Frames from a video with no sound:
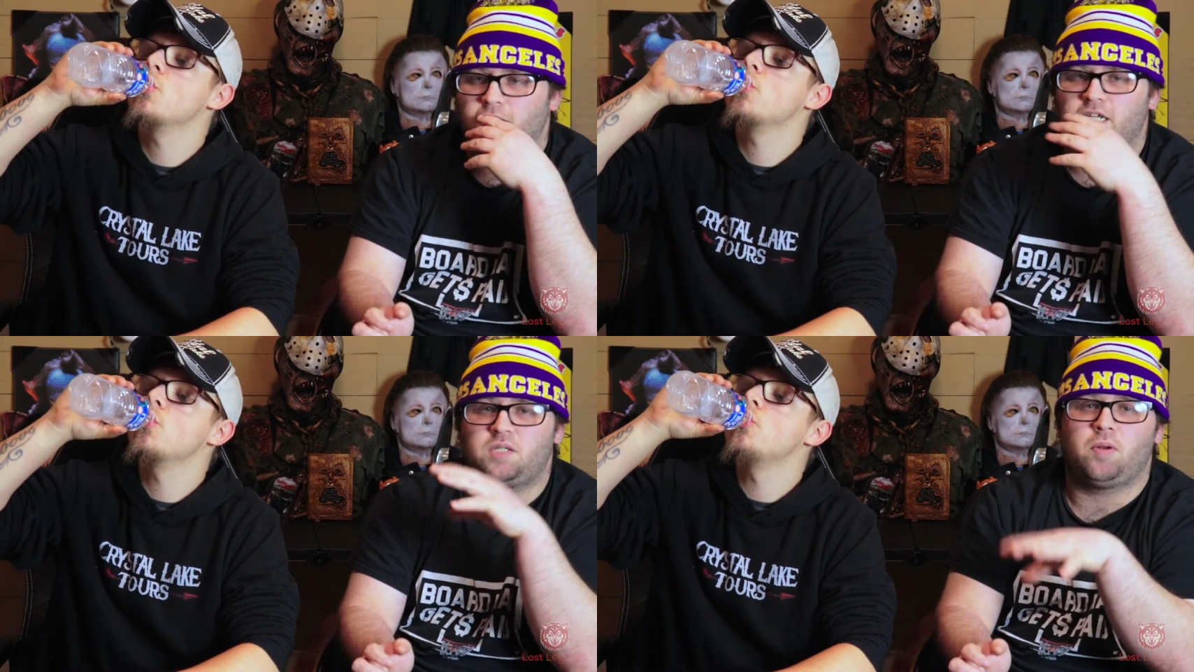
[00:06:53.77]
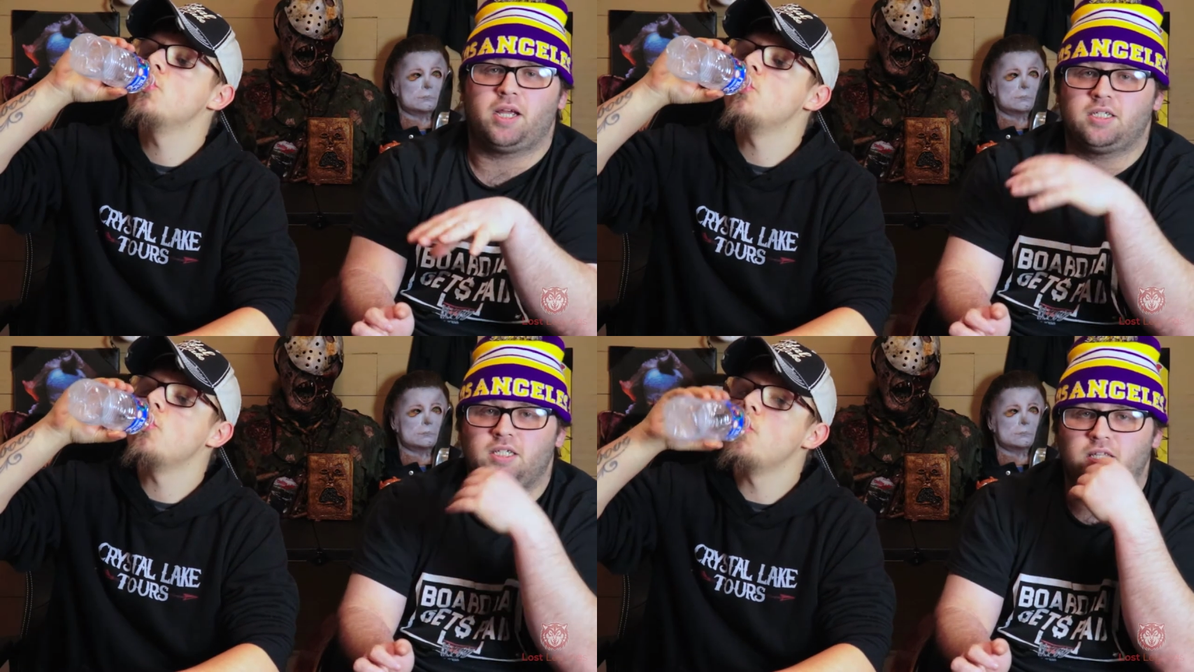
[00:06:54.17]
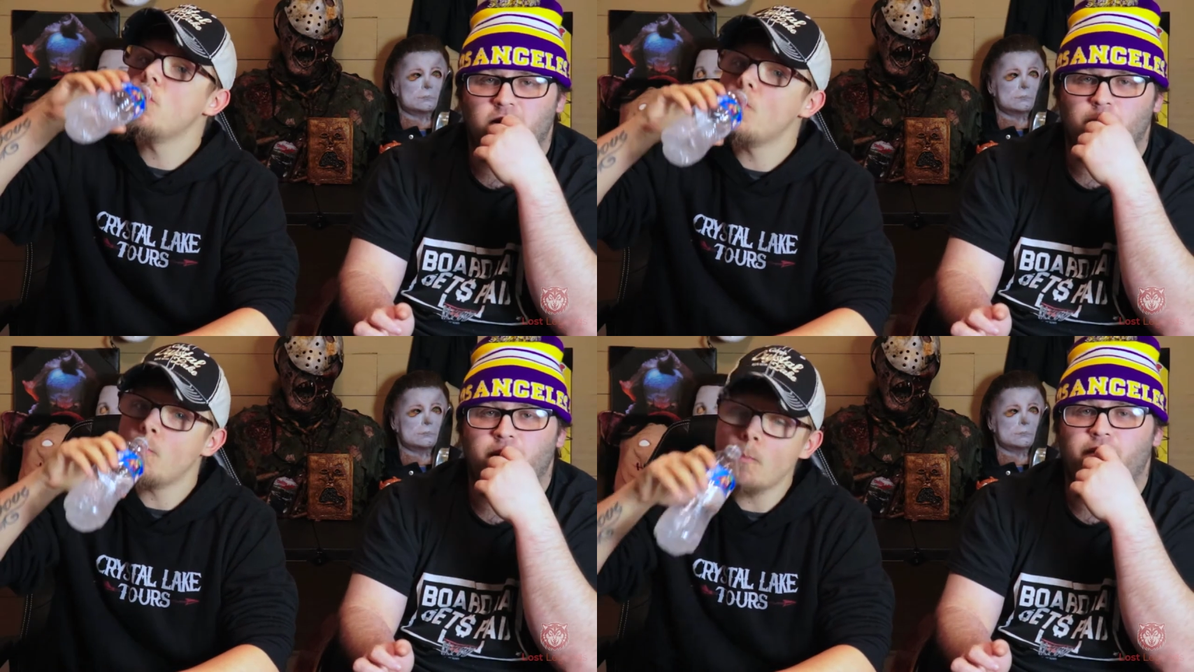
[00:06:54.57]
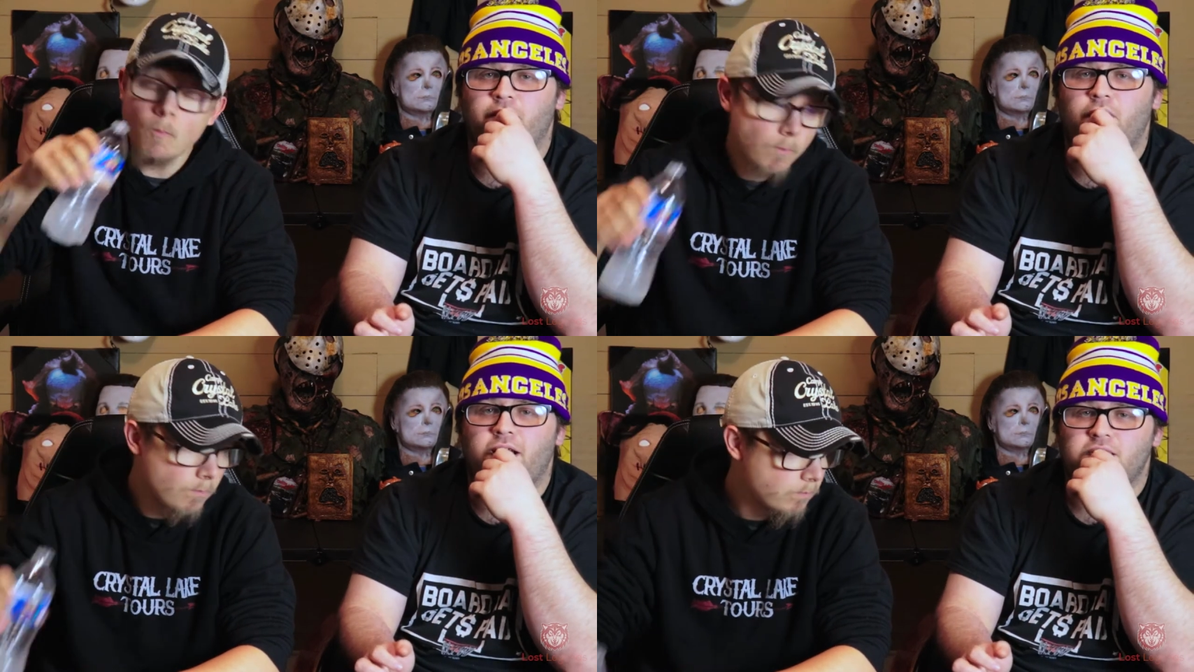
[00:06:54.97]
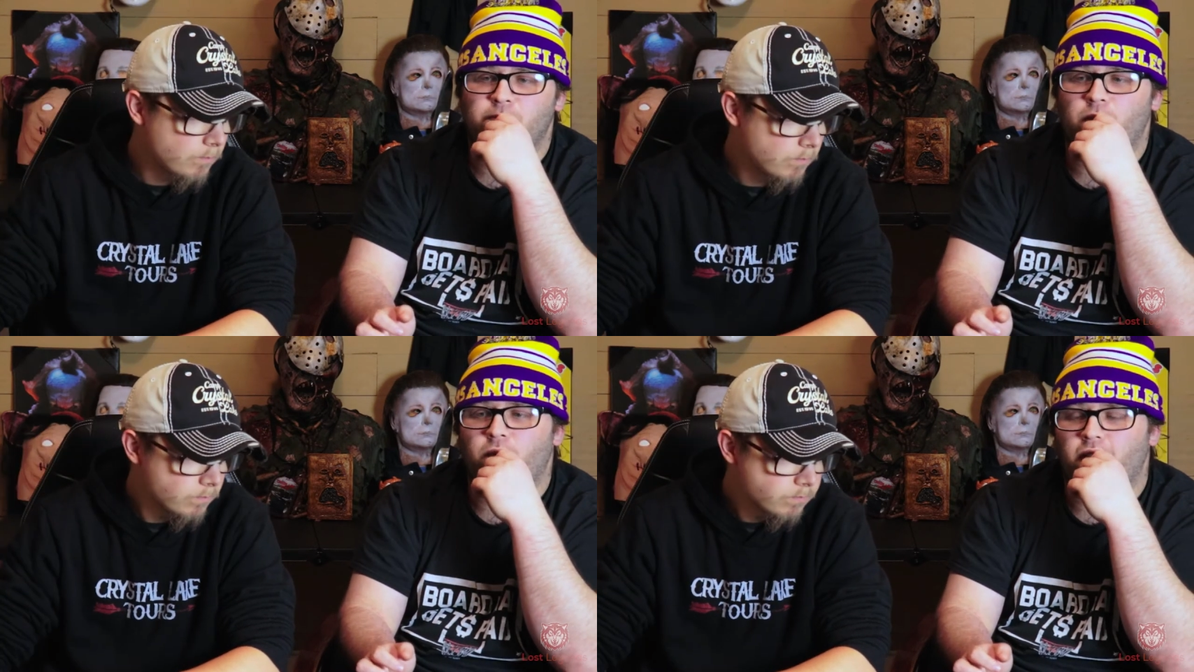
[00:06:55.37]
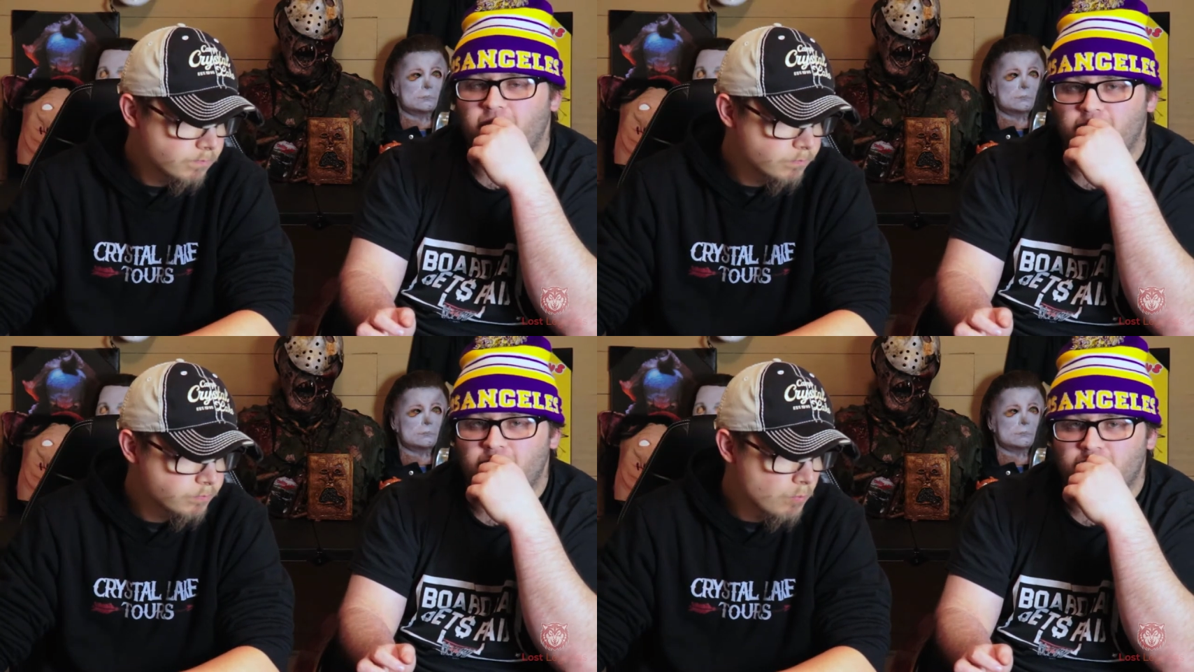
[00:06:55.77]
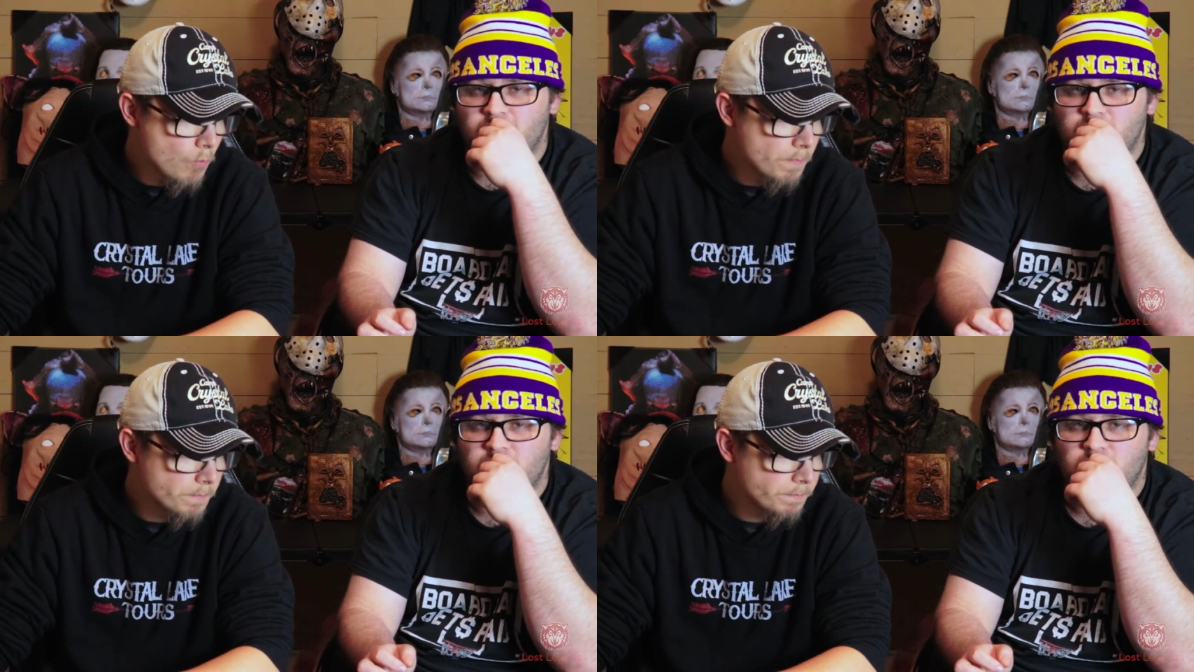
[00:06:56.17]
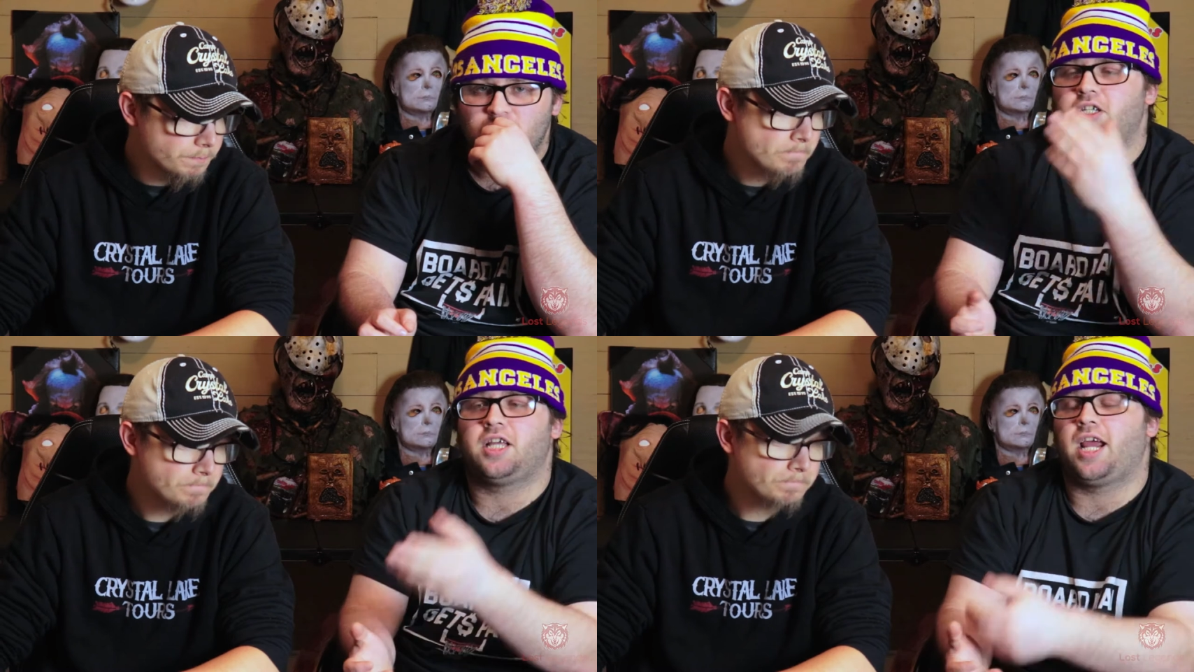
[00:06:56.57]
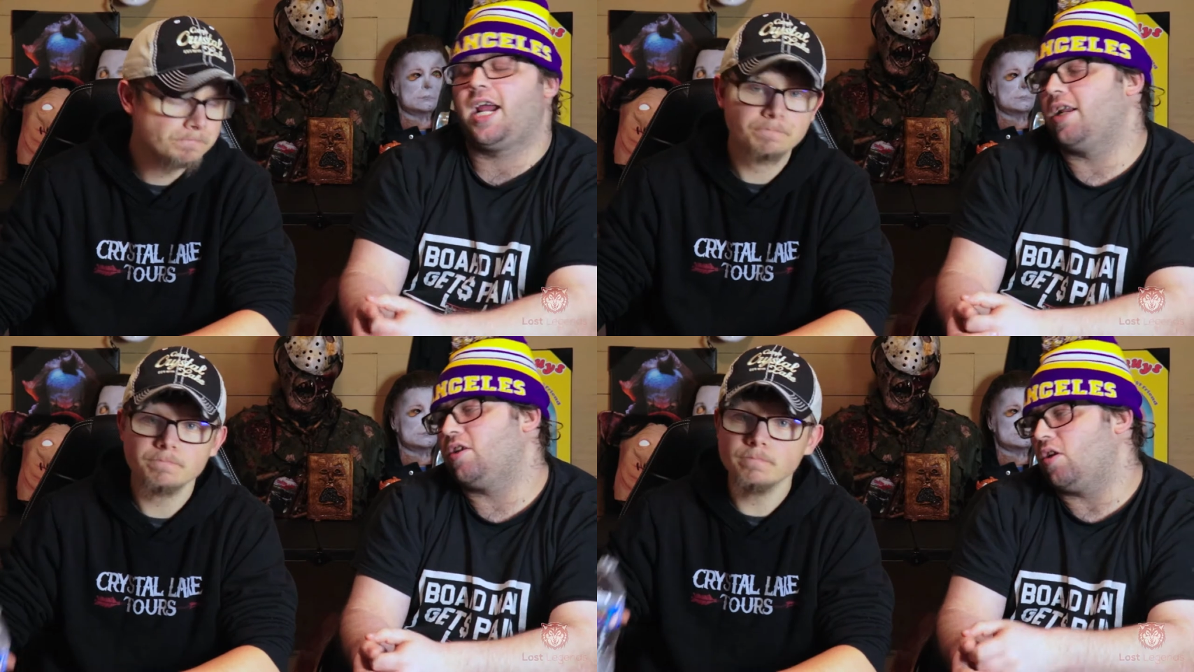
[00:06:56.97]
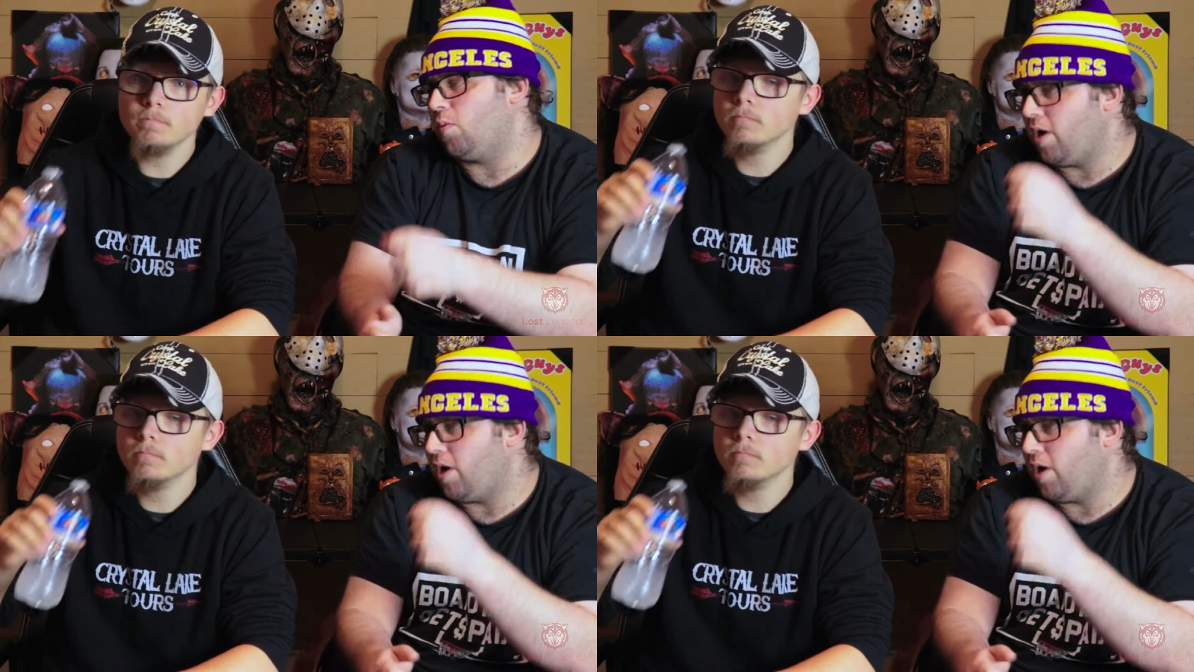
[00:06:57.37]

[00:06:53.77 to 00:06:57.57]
Speaker 1: explains to them, and then they're asking about where Andy is. She's like, Andy's on the